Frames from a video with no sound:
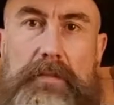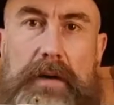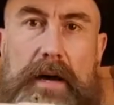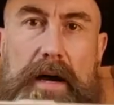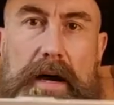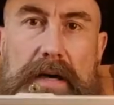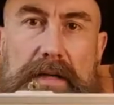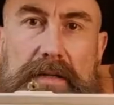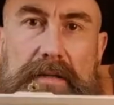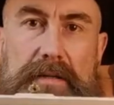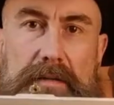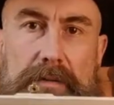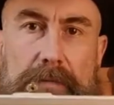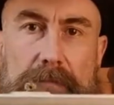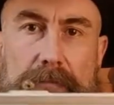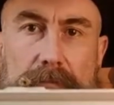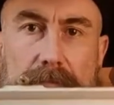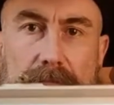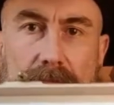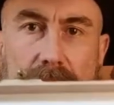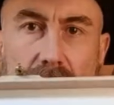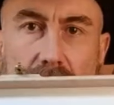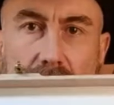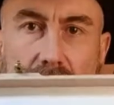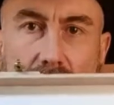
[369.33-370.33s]
box.
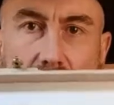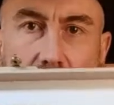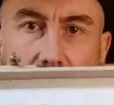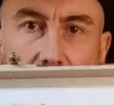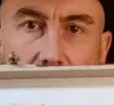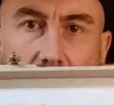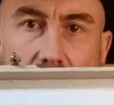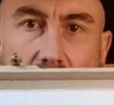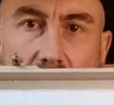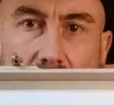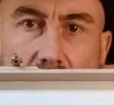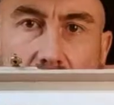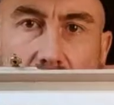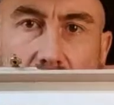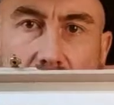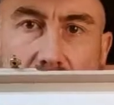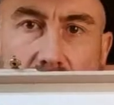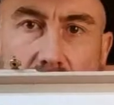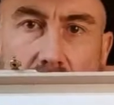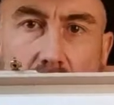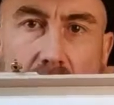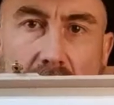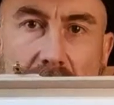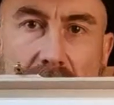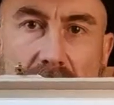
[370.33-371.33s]
There's a
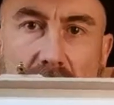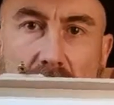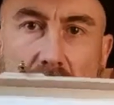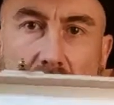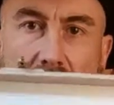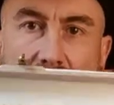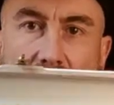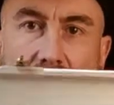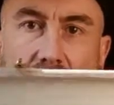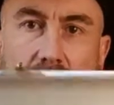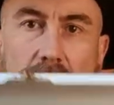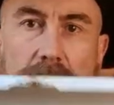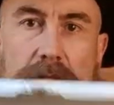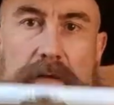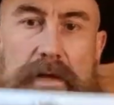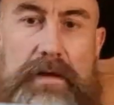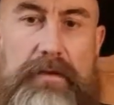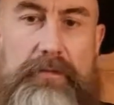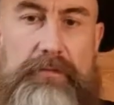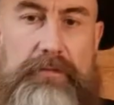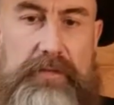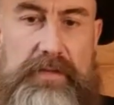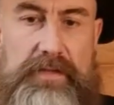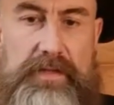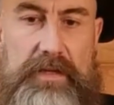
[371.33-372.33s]
nice wide space over
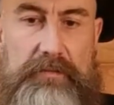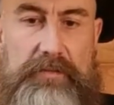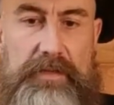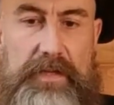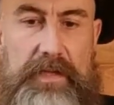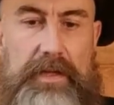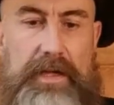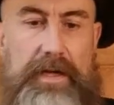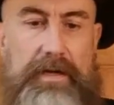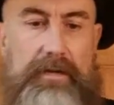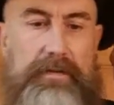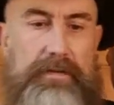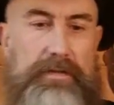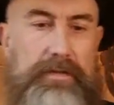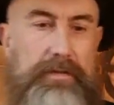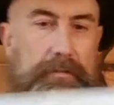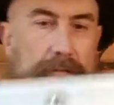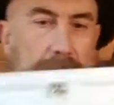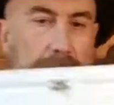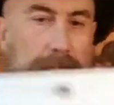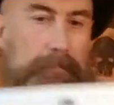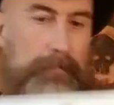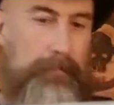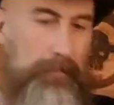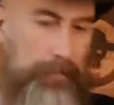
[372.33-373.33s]
there for something
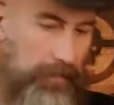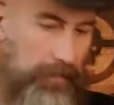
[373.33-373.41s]
else.